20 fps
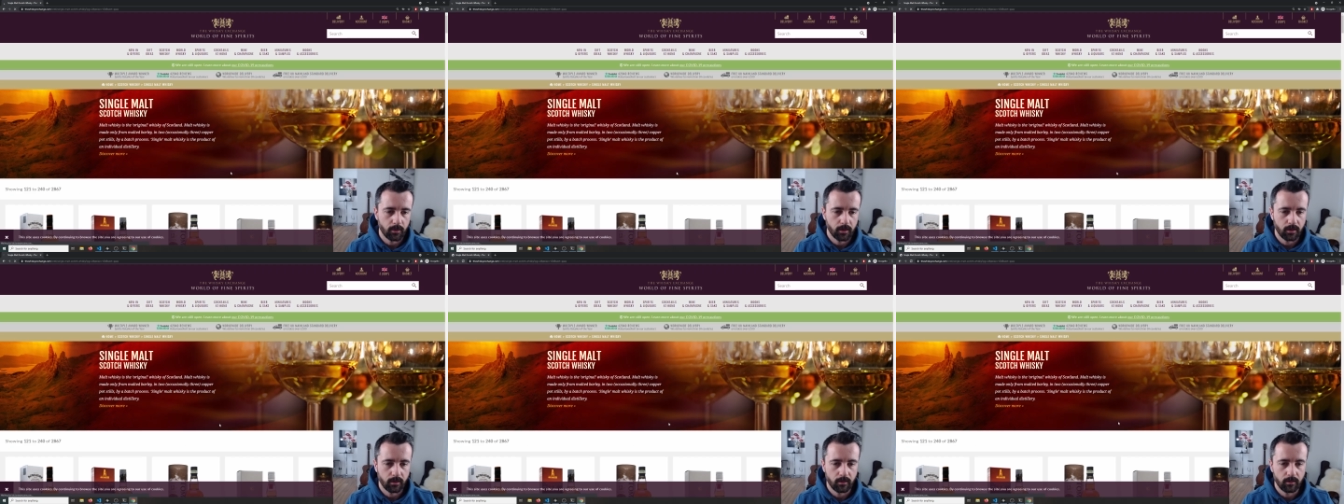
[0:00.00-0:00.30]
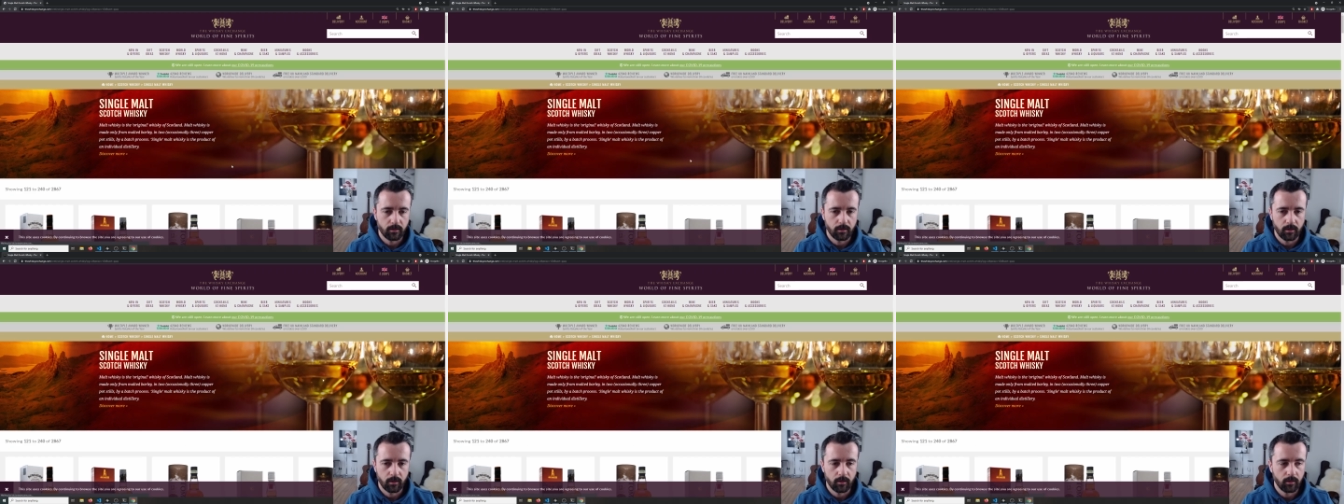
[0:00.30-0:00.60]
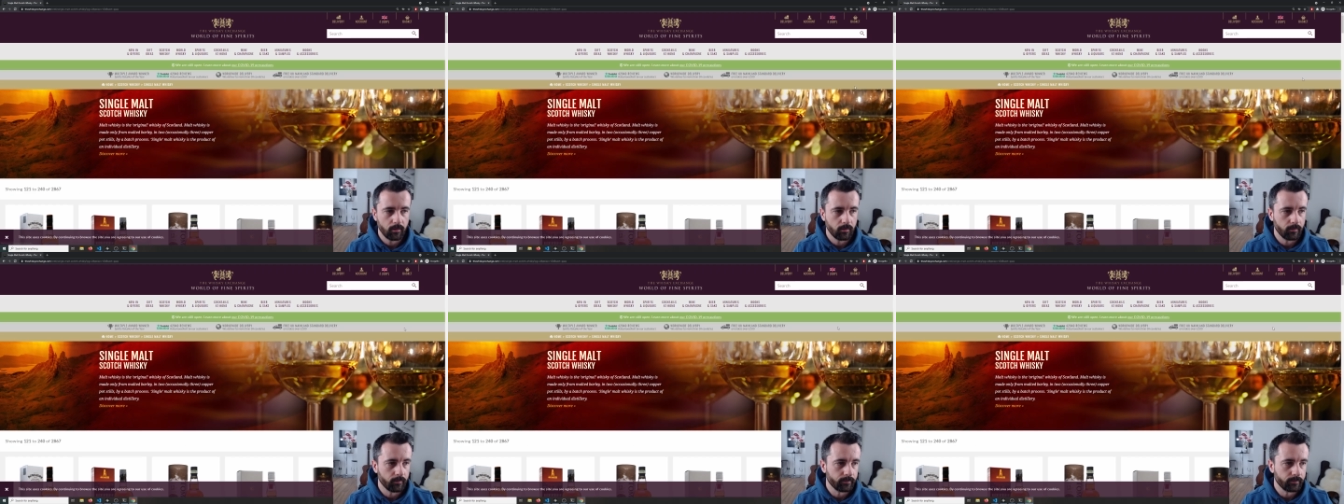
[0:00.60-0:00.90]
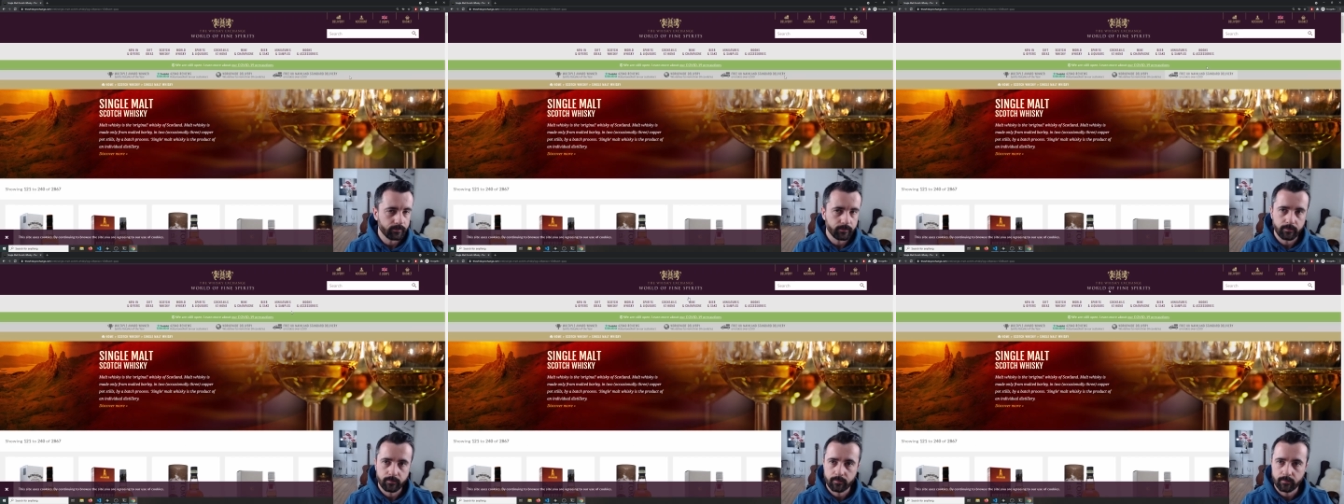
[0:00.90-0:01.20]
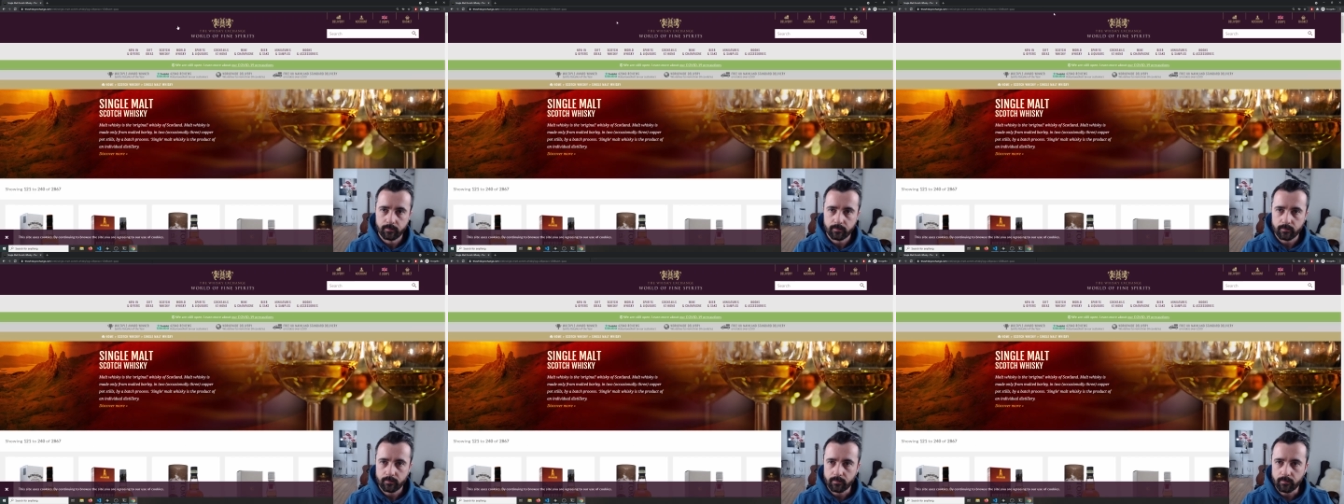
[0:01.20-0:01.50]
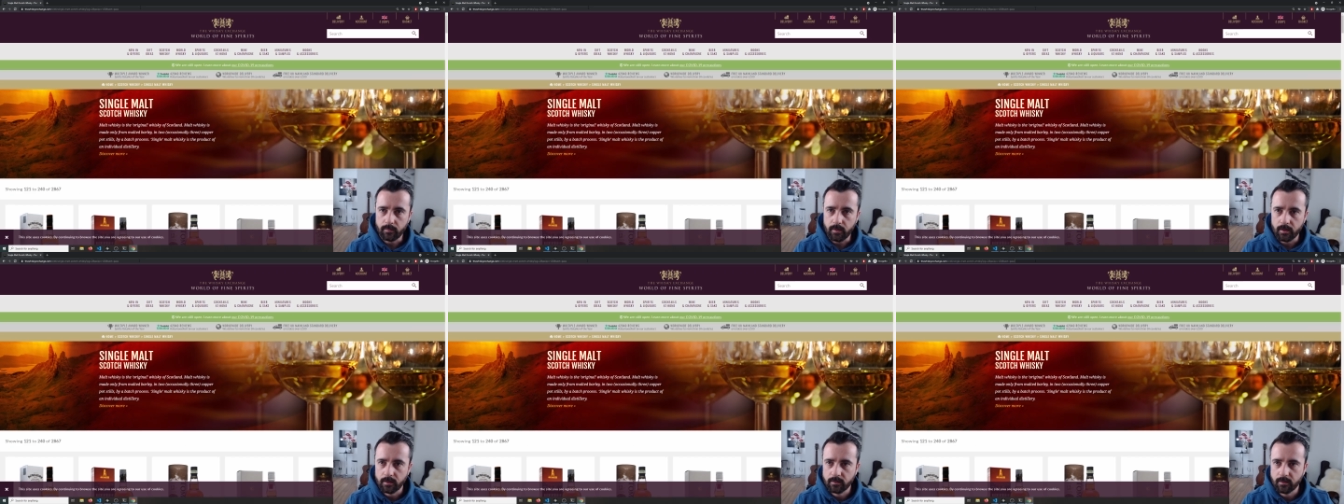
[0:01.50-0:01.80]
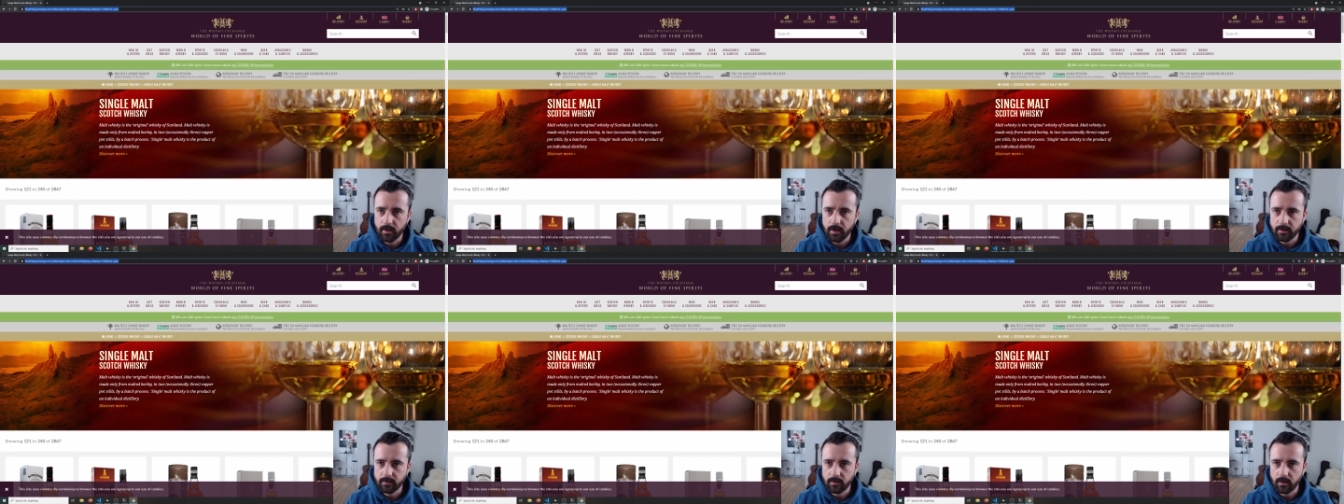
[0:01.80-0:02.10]
going to do. So
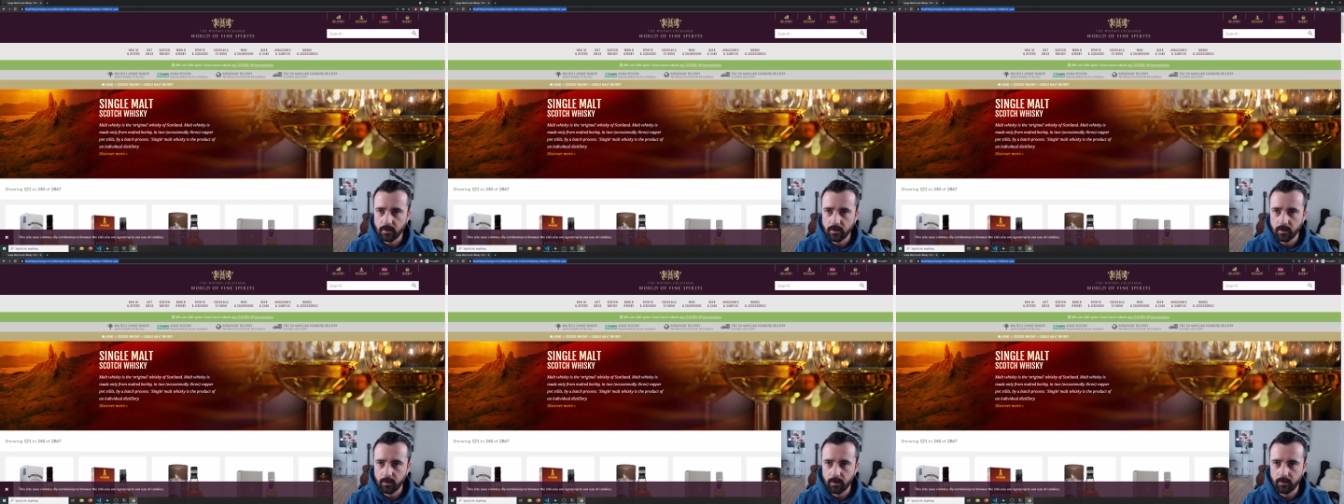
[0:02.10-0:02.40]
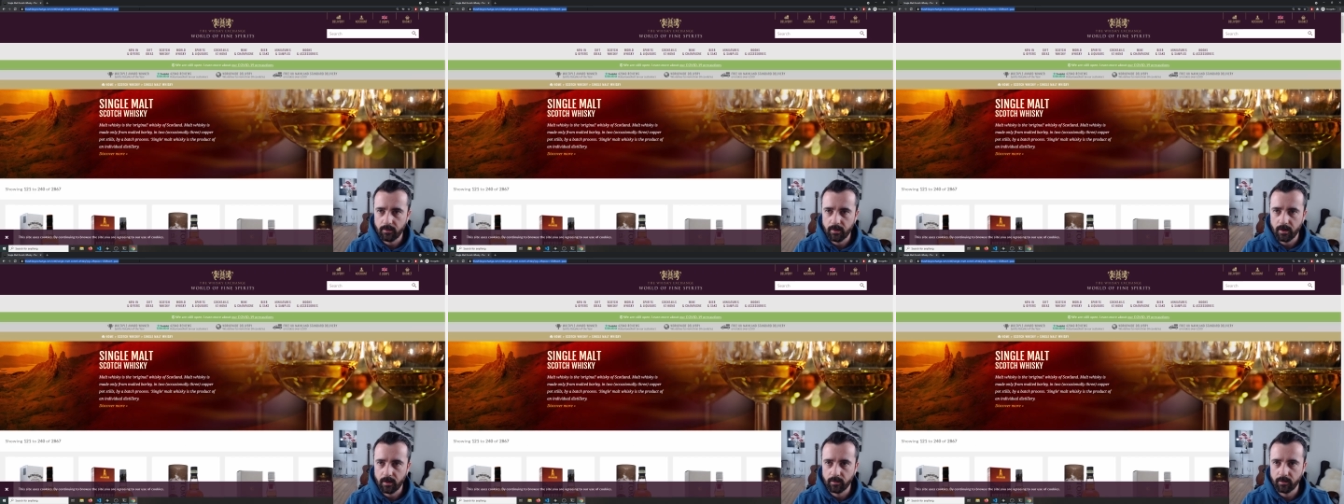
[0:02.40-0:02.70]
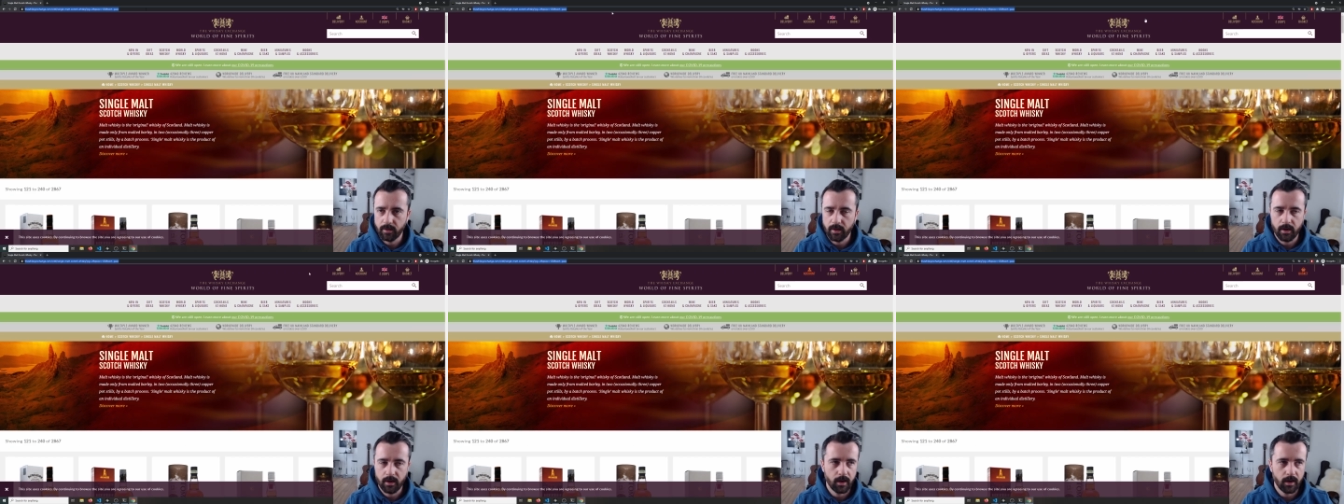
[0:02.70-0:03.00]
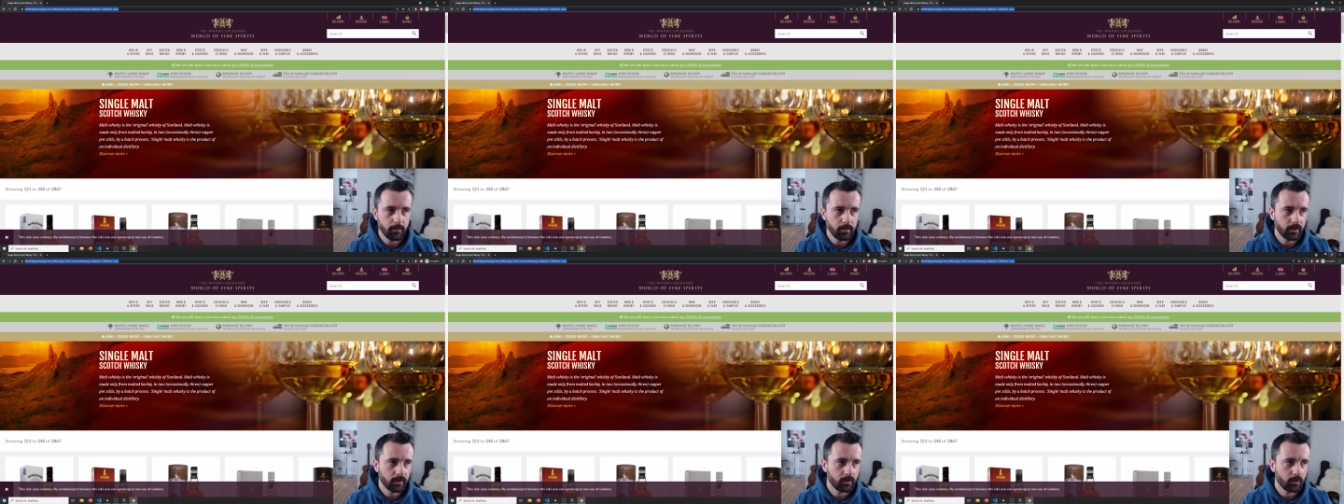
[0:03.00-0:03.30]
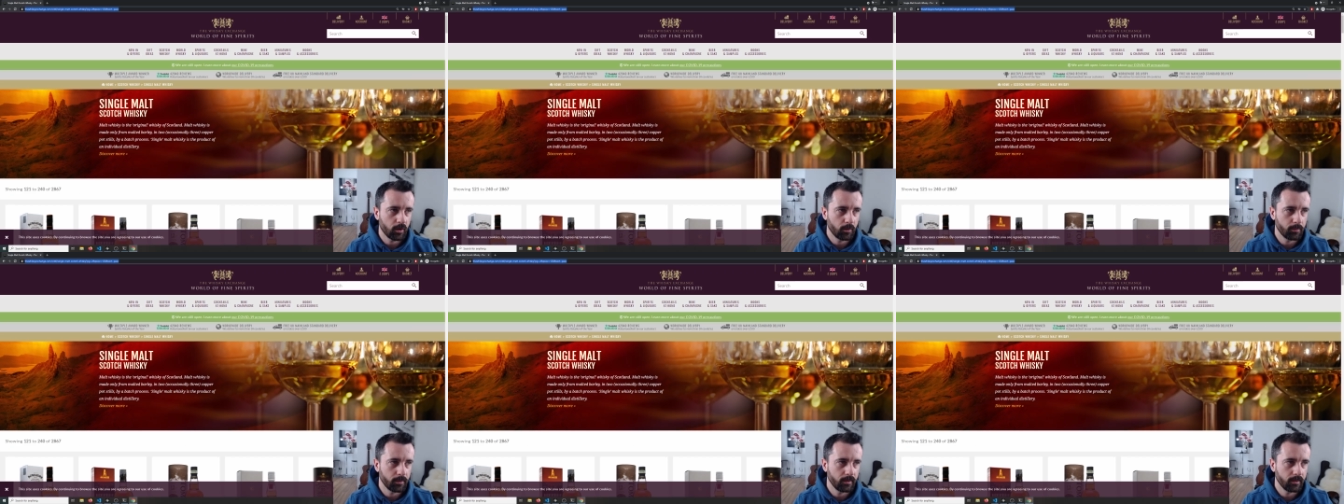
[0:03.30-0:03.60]
that's our URL there. I'm going to copy